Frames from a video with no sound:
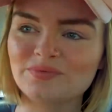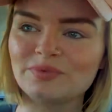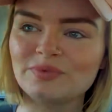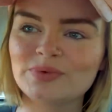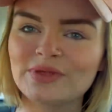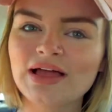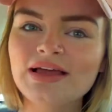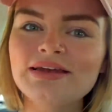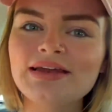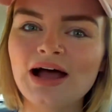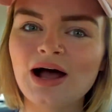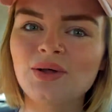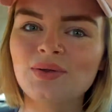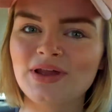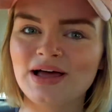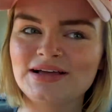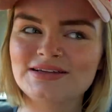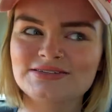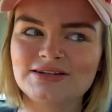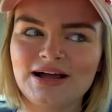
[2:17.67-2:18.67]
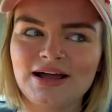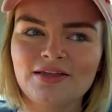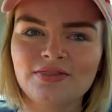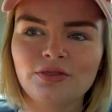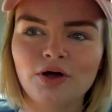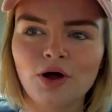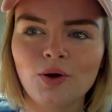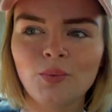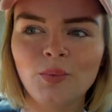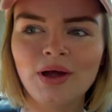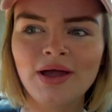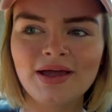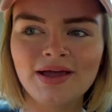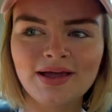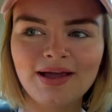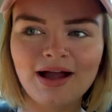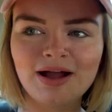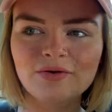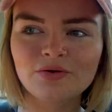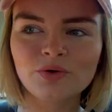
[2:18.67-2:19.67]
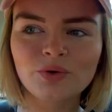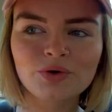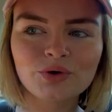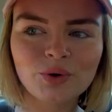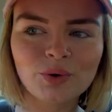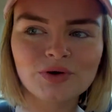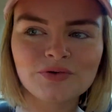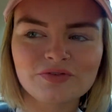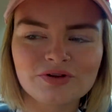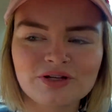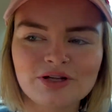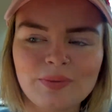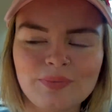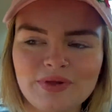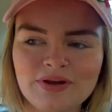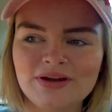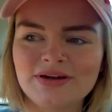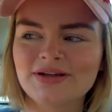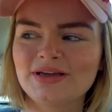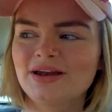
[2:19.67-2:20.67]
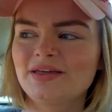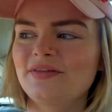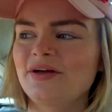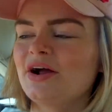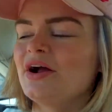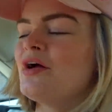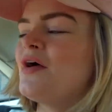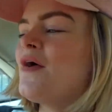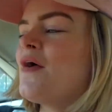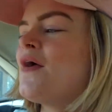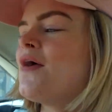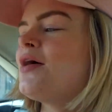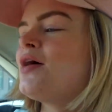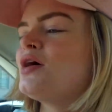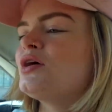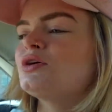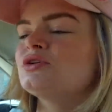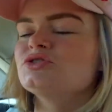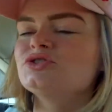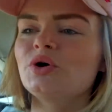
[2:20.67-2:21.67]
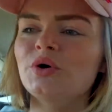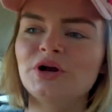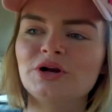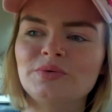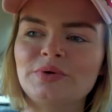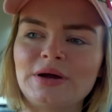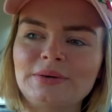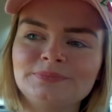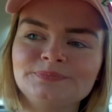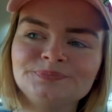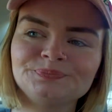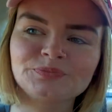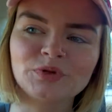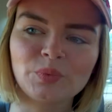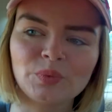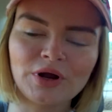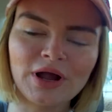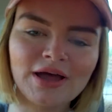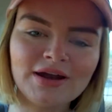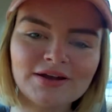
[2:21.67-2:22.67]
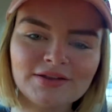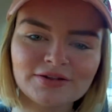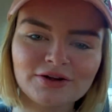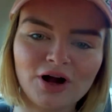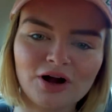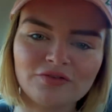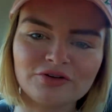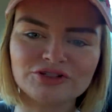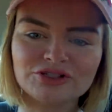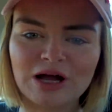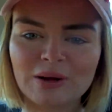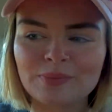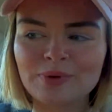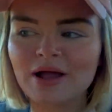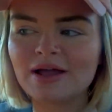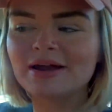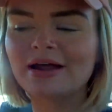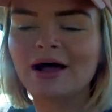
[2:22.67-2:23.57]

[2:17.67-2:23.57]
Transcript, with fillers: laid down last night and thought, wait, I recorded a whole different clip that didn't get in there. So anyway, we're headed to the coffee shop right